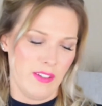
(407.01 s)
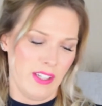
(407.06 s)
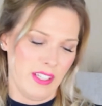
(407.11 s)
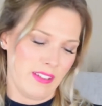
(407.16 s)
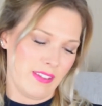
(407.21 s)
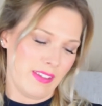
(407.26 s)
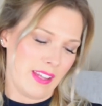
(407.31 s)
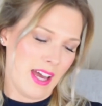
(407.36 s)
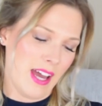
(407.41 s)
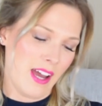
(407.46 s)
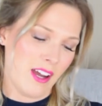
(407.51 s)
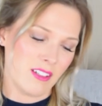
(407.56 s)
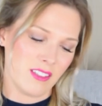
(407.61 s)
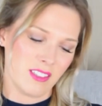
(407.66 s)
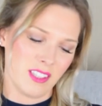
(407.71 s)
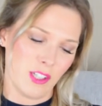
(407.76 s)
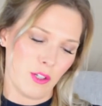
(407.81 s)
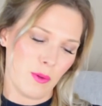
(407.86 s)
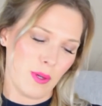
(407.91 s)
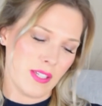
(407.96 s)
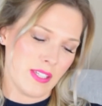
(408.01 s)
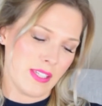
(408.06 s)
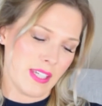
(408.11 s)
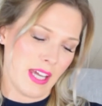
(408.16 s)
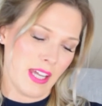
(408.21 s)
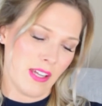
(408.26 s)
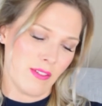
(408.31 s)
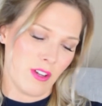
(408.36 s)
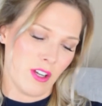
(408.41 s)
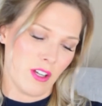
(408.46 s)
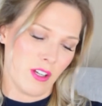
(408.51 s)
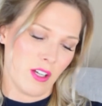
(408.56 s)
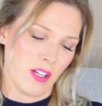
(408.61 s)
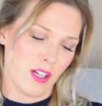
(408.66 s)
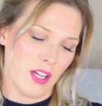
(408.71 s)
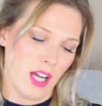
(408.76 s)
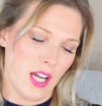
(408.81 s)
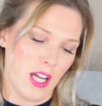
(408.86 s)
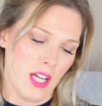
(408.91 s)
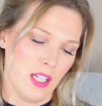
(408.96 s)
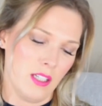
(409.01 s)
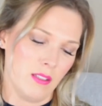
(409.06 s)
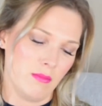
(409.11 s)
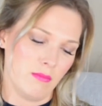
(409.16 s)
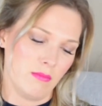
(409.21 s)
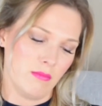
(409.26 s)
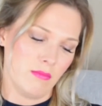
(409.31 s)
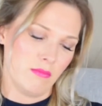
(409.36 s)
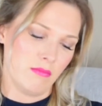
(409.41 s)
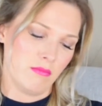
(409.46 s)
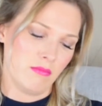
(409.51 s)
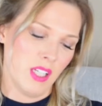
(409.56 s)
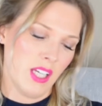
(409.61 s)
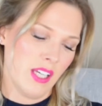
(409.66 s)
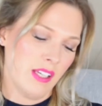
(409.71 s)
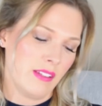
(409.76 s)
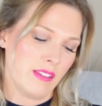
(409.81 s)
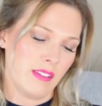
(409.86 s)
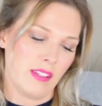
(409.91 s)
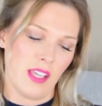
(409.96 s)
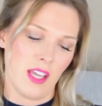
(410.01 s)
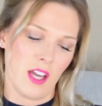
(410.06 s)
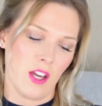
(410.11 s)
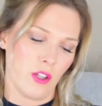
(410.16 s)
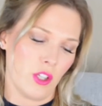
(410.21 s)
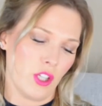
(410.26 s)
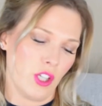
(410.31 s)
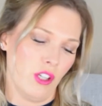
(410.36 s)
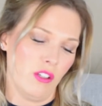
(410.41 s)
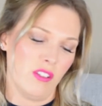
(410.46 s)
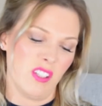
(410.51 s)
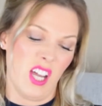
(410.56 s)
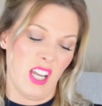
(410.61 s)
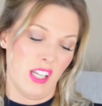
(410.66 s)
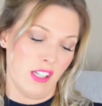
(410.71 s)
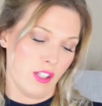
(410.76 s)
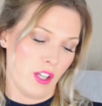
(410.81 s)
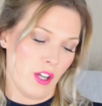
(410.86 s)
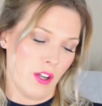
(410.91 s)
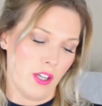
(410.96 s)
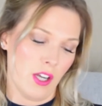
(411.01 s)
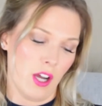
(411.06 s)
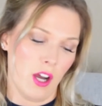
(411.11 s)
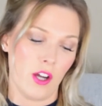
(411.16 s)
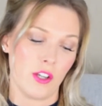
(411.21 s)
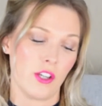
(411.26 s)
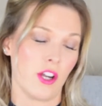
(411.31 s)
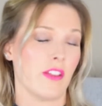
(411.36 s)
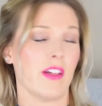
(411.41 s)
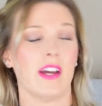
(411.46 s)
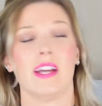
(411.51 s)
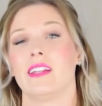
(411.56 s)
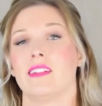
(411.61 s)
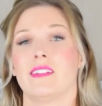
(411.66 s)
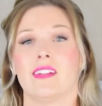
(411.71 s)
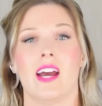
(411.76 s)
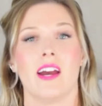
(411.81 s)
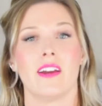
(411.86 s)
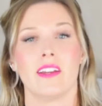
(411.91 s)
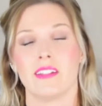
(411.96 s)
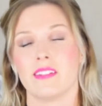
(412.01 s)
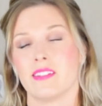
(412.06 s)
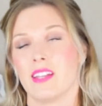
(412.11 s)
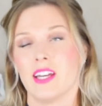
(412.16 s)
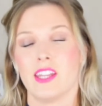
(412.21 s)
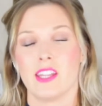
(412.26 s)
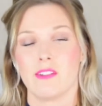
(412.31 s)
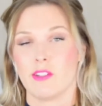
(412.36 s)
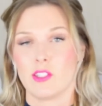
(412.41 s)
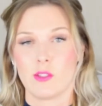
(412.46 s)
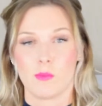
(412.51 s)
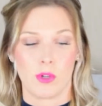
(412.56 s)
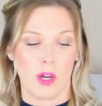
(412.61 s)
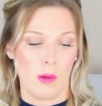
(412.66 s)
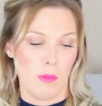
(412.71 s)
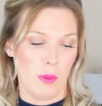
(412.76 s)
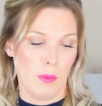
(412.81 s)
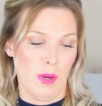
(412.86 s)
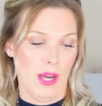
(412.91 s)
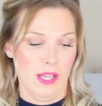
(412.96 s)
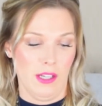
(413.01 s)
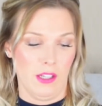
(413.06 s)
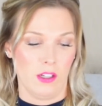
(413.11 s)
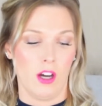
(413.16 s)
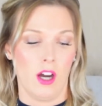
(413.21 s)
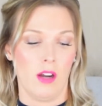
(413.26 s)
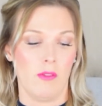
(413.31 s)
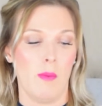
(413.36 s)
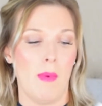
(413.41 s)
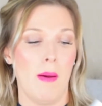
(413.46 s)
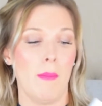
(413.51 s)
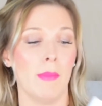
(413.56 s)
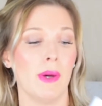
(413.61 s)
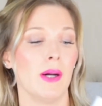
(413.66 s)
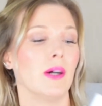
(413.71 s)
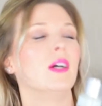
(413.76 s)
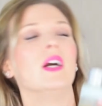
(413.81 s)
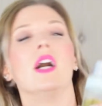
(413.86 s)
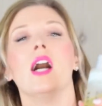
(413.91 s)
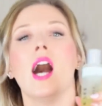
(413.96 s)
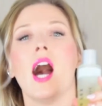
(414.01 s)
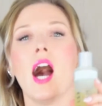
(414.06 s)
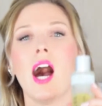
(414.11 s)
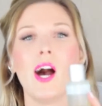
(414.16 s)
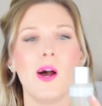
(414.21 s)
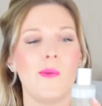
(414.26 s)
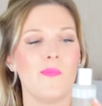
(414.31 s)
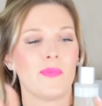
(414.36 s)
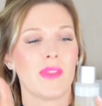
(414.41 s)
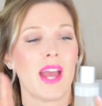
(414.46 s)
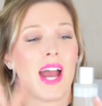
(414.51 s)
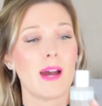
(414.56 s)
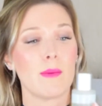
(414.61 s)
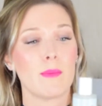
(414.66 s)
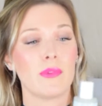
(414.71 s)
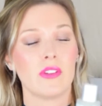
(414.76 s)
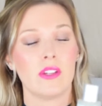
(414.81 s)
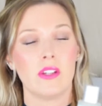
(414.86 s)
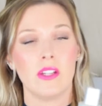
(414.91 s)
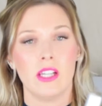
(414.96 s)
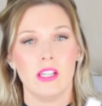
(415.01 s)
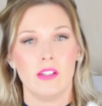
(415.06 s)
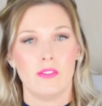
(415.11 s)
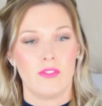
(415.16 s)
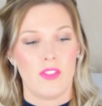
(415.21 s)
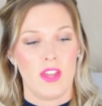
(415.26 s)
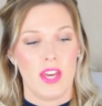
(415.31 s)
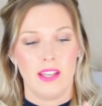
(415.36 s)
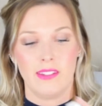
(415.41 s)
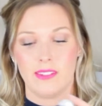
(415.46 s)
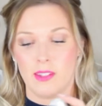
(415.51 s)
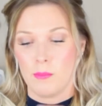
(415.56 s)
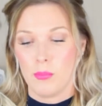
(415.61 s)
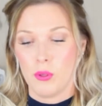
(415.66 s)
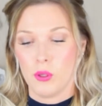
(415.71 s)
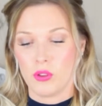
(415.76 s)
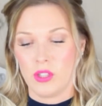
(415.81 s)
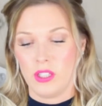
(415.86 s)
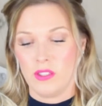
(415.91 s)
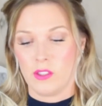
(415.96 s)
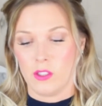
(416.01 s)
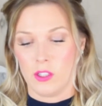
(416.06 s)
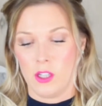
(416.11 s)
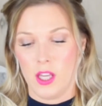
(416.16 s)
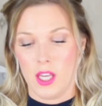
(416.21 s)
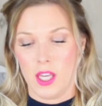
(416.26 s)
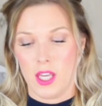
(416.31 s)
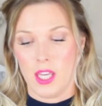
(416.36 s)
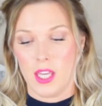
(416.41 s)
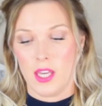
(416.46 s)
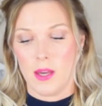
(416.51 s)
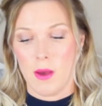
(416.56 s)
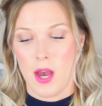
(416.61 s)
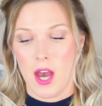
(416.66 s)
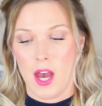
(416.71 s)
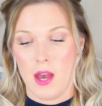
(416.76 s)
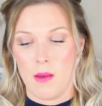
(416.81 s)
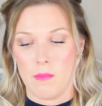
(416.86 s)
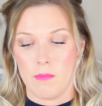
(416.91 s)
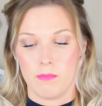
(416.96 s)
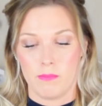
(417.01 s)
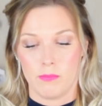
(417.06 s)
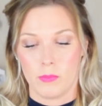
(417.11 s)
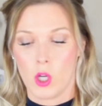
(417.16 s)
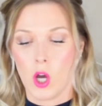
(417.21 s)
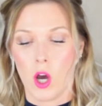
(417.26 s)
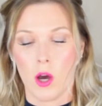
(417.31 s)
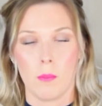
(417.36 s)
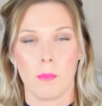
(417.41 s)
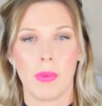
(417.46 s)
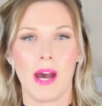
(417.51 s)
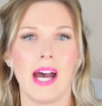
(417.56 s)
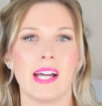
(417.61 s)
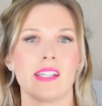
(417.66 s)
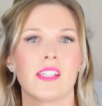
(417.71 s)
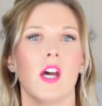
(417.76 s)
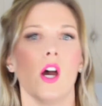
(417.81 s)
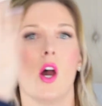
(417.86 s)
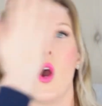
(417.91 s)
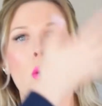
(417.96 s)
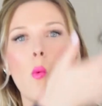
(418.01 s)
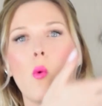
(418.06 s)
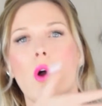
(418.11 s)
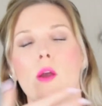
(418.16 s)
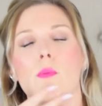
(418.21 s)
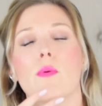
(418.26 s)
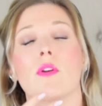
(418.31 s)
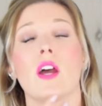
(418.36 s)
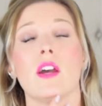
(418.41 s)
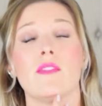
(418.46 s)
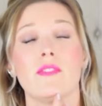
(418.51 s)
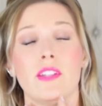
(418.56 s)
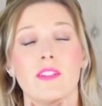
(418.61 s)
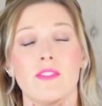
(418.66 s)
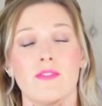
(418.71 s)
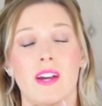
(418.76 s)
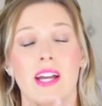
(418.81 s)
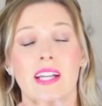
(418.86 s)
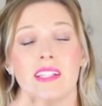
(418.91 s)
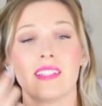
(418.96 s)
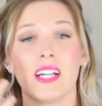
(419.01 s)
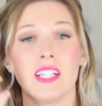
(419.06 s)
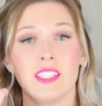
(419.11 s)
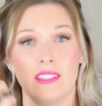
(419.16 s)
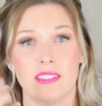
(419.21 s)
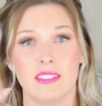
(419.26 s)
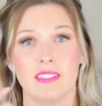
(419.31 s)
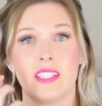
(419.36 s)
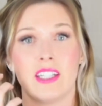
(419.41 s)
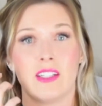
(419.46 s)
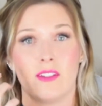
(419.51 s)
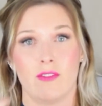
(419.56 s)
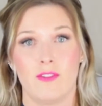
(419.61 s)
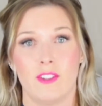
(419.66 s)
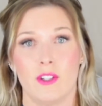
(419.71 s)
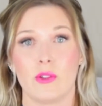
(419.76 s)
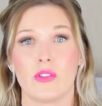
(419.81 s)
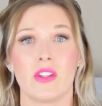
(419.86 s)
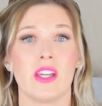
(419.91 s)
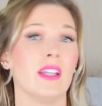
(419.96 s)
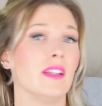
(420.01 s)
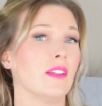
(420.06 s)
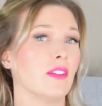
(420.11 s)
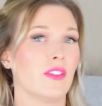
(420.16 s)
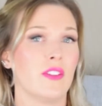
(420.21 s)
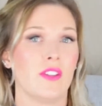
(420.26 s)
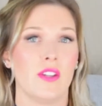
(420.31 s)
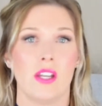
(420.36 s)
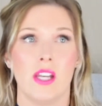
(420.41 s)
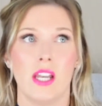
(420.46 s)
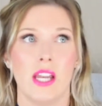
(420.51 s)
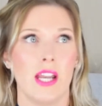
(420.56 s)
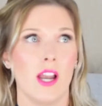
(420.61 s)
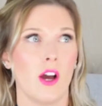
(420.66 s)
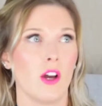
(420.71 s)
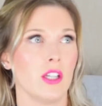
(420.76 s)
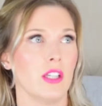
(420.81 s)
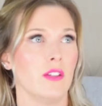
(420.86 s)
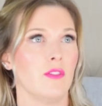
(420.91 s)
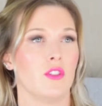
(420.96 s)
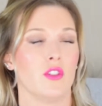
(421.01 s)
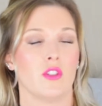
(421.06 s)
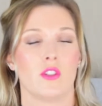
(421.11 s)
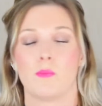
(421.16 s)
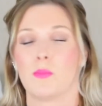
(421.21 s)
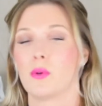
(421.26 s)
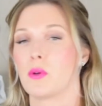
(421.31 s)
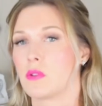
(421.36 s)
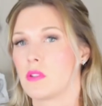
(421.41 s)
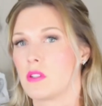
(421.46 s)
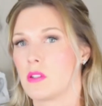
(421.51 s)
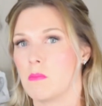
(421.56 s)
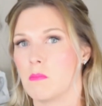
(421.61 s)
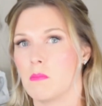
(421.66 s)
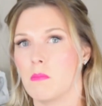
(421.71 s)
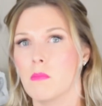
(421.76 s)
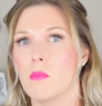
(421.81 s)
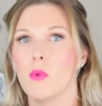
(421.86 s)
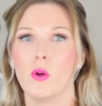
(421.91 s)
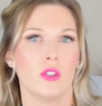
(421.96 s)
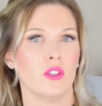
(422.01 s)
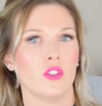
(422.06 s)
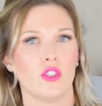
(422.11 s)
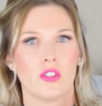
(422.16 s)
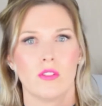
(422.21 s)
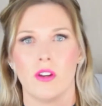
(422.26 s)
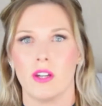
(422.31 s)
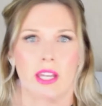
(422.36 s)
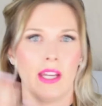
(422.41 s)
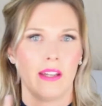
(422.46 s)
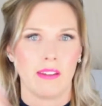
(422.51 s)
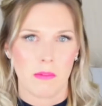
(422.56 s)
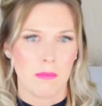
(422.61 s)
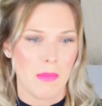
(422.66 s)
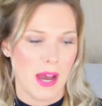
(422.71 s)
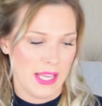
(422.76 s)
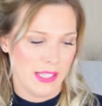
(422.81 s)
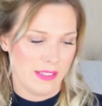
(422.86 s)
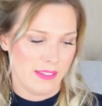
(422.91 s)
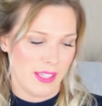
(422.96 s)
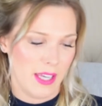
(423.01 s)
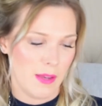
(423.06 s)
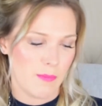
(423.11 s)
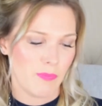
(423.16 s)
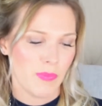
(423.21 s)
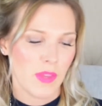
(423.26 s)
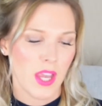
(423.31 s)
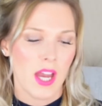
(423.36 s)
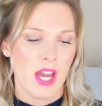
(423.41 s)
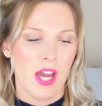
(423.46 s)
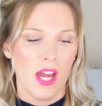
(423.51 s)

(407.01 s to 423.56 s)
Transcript: It's their, oh, I always say it wrong, COQ10 toner. I know that isn't how you say it, there is a proper way and I can't remember. Absolutely love this. Put this on a cotton pad, wipe all over your face, and your skin feels instantly like you've just put some moisture on it. It's amazing.